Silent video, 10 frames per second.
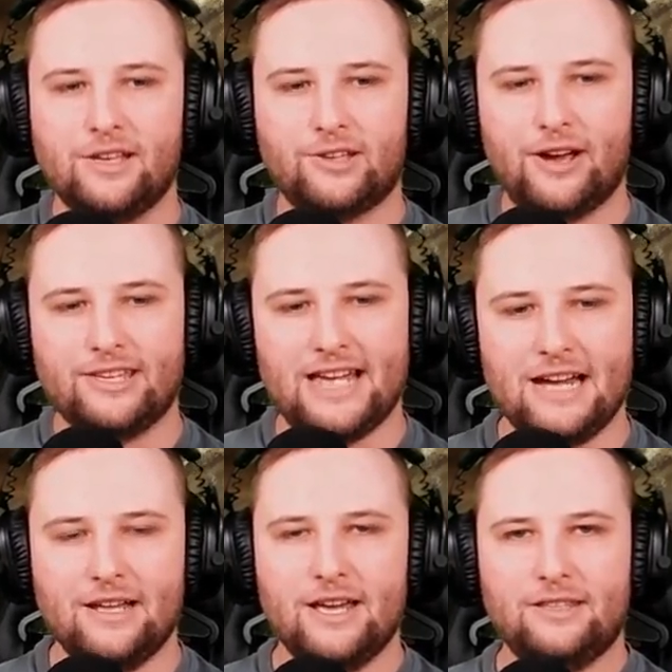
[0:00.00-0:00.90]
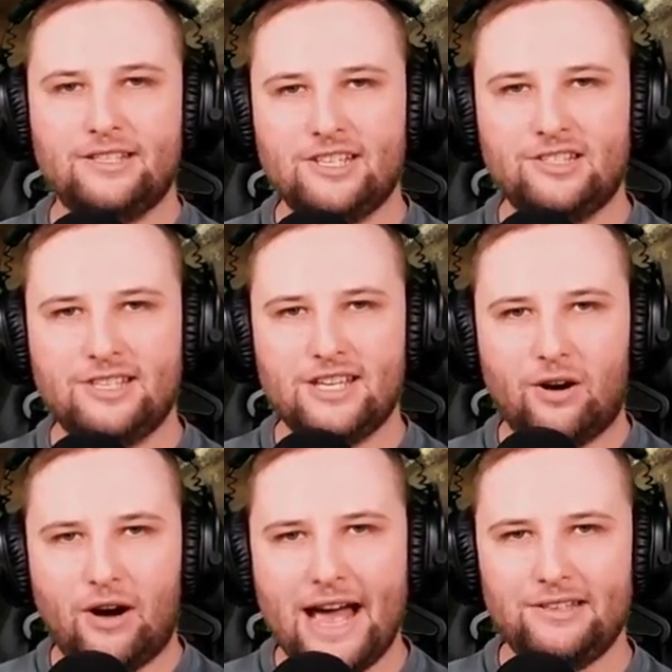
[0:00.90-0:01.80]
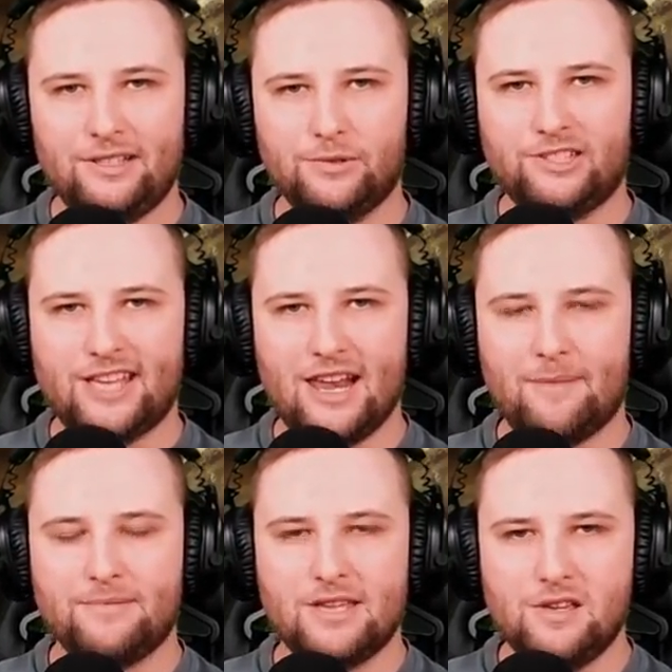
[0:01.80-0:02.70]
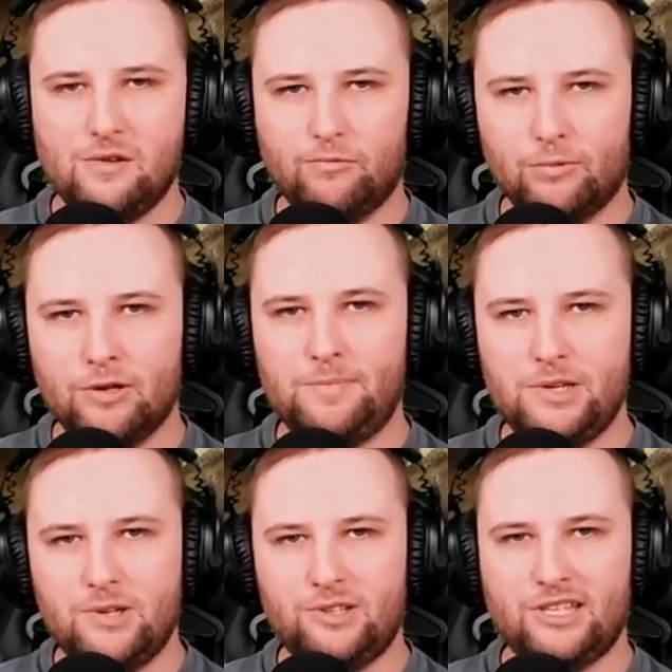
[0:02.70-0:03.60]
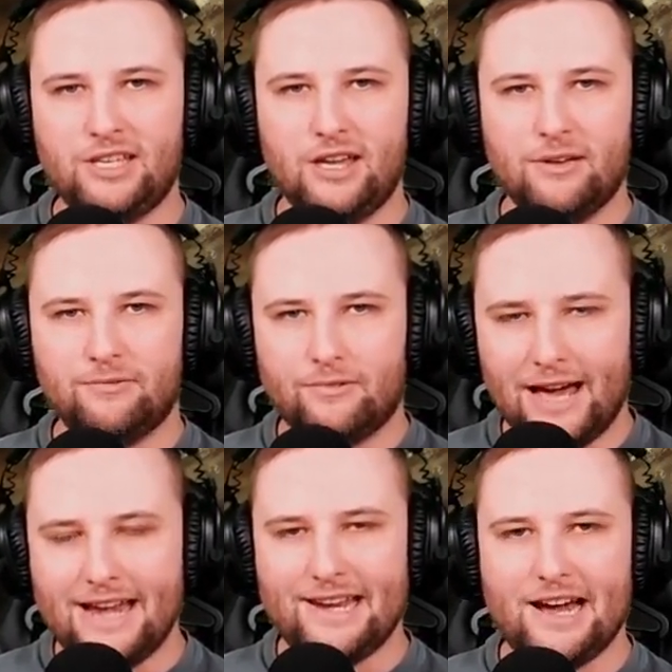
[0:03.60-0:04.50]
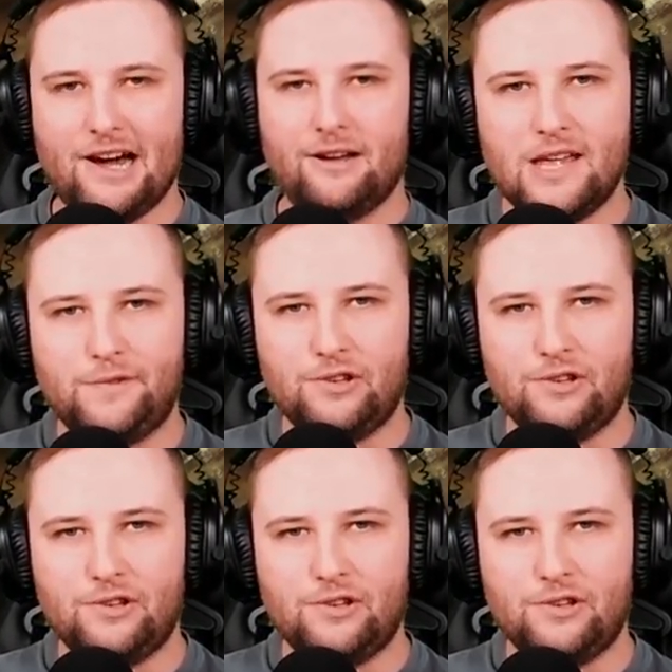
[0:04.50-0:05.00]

So again, this is the ideal setup that you would be using right now if